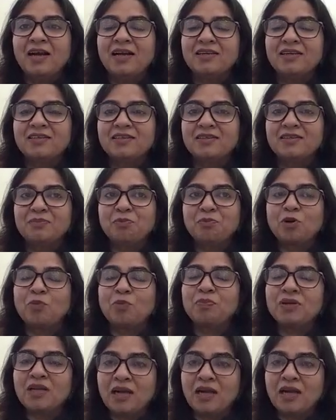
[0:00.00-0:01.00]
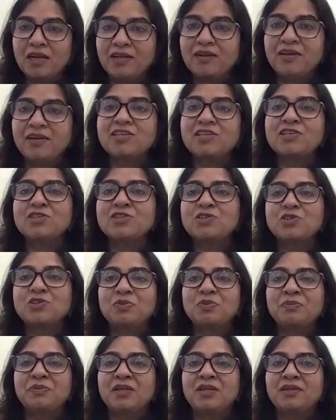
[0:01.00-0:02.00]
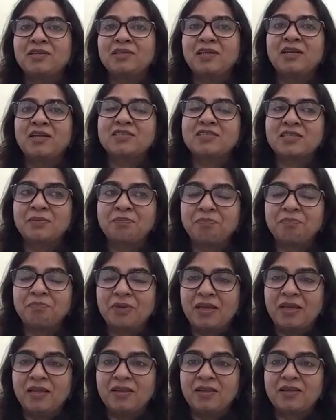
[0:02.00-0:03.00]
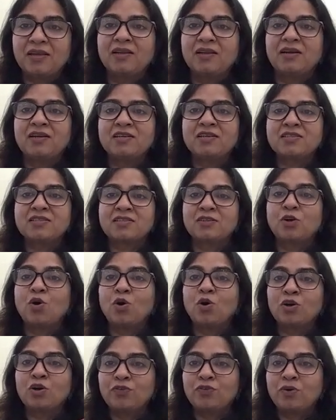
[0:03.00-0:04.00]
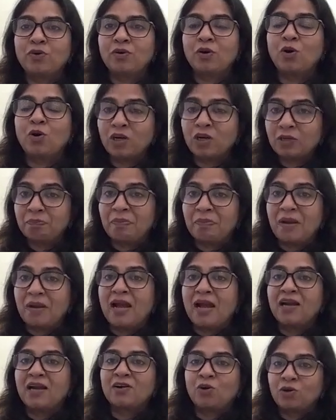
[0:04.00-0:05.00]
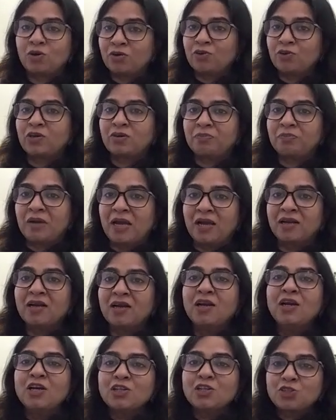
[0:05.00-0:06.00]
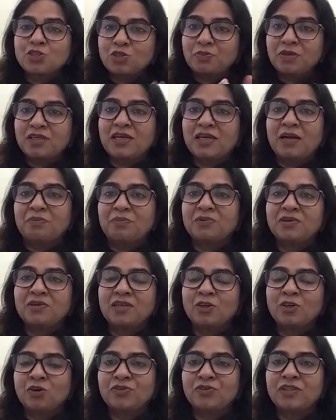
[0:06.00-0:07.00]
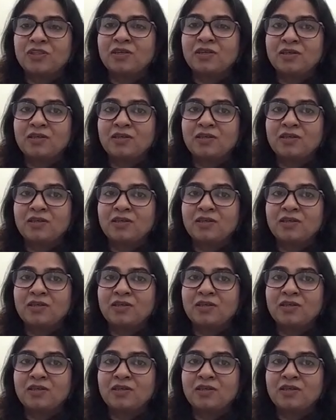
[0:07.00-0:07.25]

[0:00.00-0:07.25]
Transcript: And proper hydration should be maintained, some painkillers, hot water bag should be kept along with